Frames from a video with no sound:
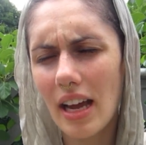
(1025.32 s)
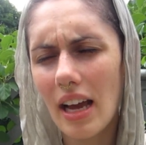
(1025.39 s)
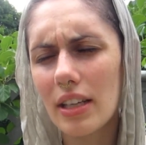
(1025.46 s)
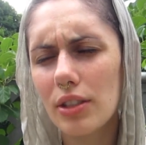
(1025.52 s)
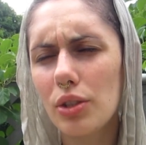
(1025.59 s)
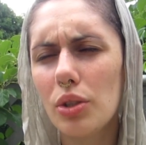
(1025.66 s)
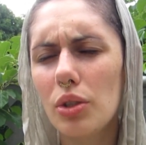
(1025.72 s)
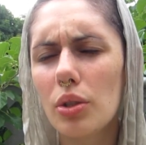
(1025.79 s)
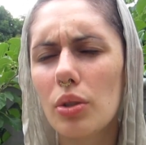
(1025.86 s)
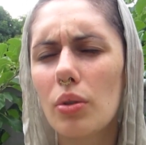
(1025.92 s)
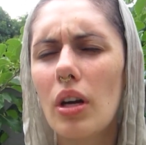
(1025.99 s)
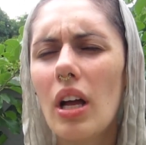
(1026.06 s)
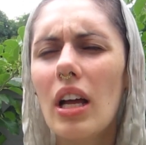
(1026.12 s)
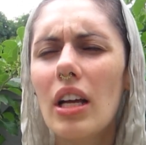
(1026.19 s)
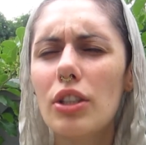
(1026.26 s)
as you
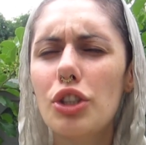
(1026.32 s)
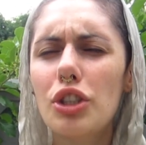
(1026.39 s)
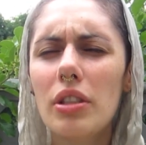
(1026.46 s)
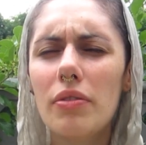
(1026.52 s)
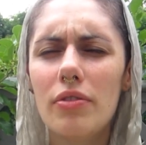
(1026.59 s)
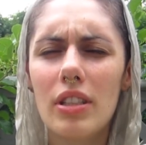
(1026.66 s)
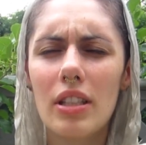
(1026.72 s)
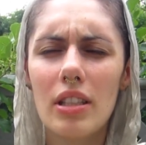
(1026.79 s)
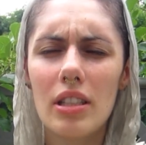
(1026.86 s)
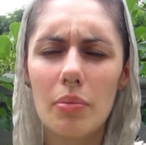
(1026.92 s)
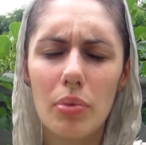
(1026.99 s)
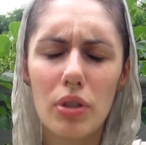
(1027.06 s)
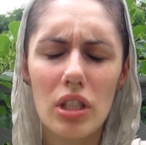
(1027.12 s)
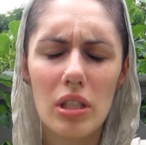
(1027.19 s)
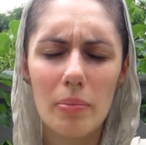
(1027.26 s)
shift in this
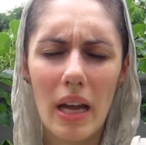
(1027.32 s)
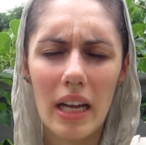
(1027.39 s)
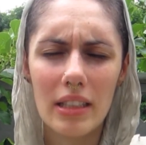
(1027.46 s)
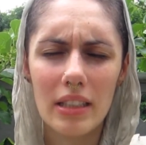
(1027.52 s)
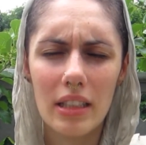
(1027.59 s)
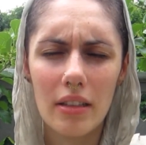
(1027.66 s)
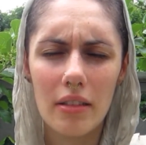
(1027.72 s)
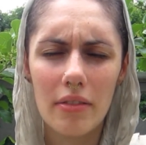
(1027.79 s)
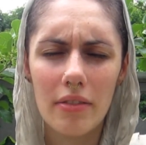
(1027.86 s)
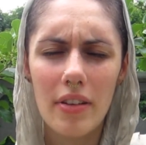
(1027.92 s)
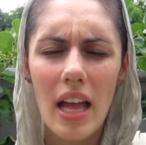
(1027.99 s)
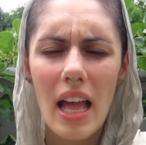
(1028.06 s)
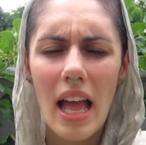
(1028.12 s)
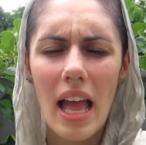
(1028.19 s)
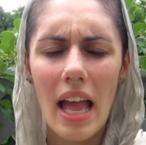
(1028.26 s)
perspective
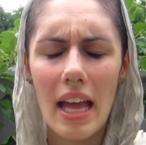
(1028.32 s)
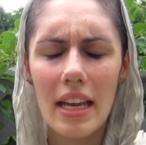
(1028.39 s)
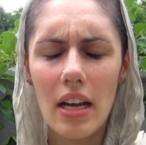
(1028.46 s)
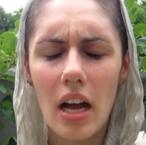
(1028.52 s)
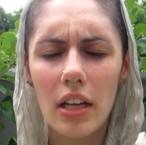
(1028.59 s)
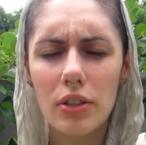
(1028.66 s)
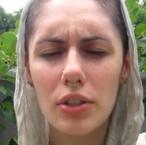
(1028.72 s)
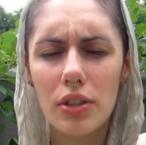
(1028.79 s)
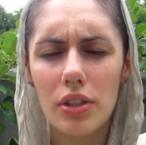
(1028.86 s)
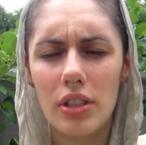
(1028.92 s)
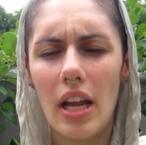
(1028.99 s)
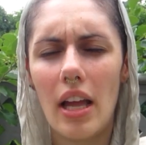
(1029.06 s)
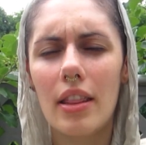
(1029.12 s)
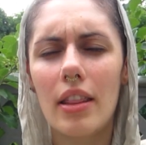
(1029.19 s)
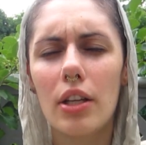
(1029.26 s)
and
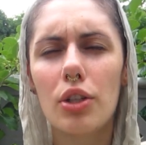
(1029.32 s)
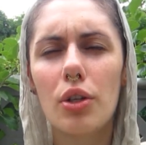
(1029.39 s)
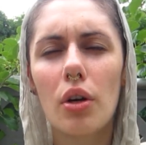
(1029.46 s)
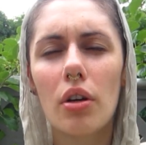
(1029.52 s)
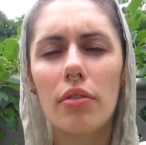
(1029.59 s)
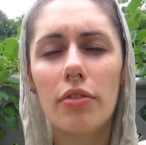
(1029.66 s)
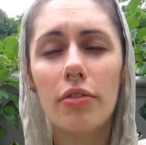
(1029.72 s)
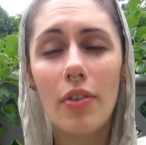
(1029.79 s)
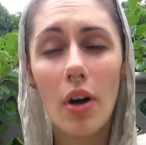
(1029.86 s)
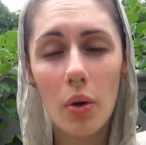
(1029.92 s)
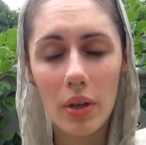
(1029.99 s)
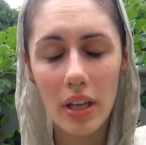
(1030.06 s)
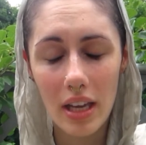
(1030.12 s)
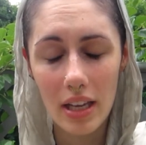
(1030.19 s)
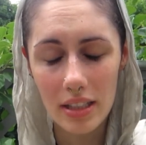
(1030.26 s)
understand that your
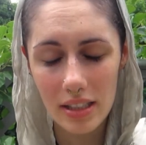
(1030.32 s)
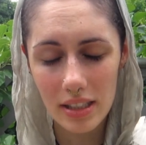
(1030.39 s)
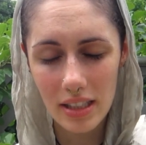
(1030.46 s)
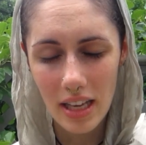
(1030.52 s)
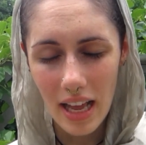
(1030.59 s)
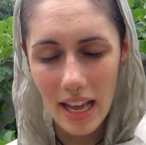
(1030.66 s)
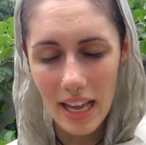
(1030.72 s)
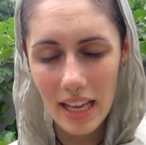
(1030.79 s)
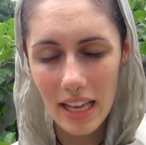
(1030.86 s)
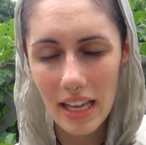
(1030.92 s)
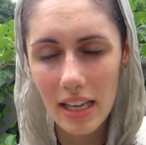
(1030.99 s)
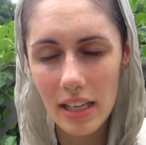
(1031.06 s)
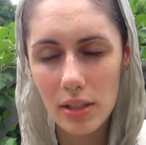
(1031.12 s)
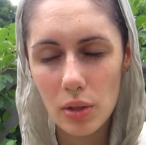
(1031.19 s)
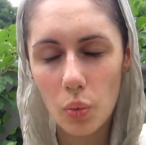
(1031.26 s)
focus
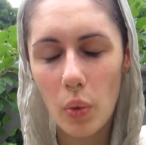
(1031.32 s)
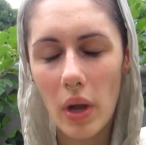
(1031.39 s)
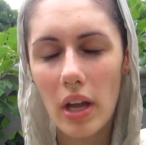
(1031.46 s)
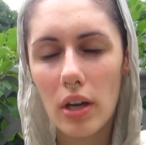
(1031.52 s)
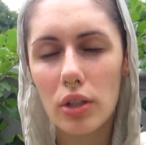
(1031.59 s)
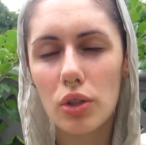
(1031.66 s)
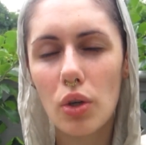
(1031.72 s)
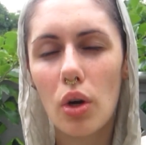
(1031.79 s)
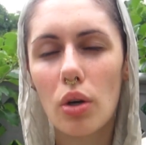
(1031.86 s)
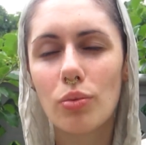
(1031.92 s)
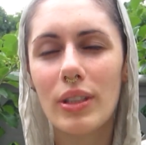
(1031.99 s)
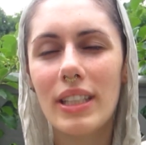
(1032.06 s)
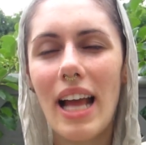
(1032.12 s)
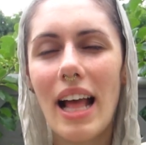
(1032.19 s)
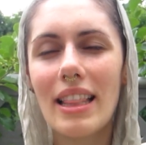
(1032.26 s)
is where your
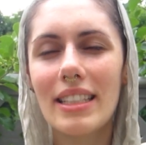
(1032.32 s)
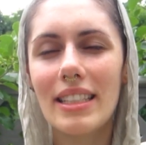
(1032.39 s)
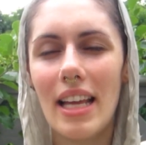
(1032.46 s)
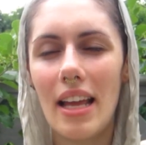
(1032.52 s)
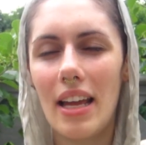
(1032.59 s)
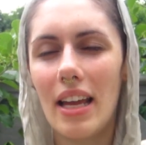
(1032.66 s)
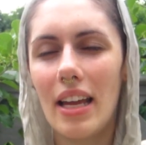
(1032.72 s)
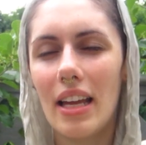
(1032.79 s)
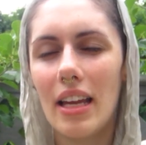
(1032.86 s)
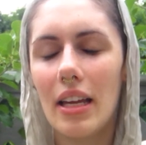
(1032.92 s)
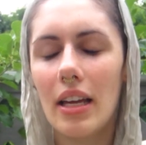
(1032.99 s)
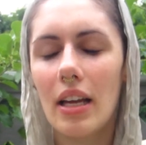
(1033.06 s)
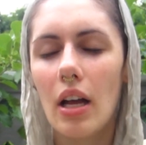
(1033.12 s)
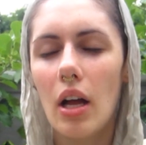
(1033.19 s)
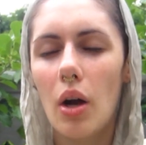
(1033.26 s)

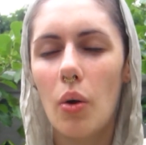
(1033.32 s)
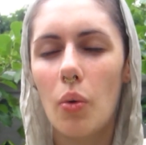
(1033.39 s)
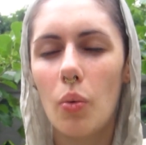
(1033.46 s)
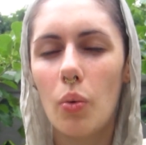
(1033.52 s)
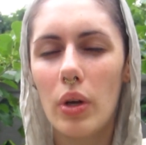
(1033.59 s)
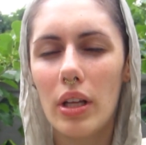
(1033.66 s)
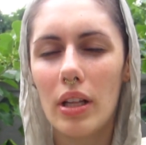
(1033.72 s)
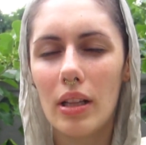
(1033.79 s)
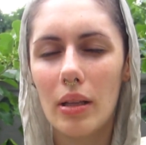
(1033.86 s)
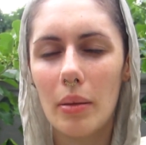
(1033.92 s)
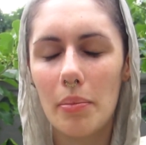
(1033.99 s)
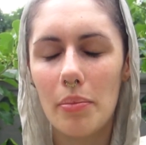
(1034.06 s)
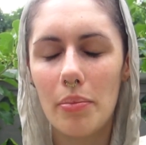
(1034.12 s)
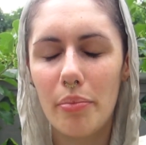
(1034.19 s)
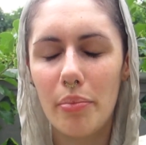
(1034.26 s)
reality will
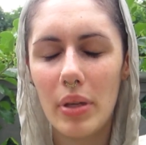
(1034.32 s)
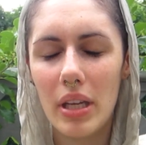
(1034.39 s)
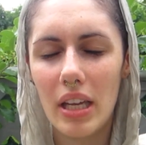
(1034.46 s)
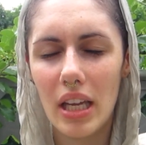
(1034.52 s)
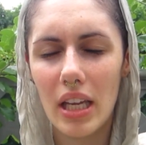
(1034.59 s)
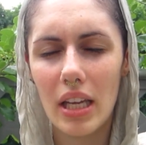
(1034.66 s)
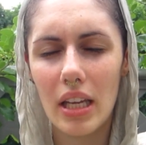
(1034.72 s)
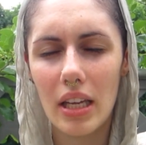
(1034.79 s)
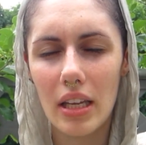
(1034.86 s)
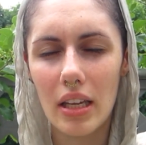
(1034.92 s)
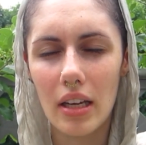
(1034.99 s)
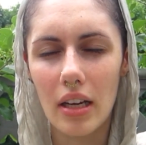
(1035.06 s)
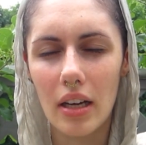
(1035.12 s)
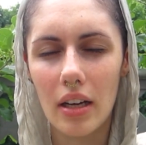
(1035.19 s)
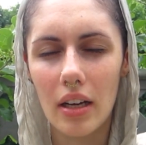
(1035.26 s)
be.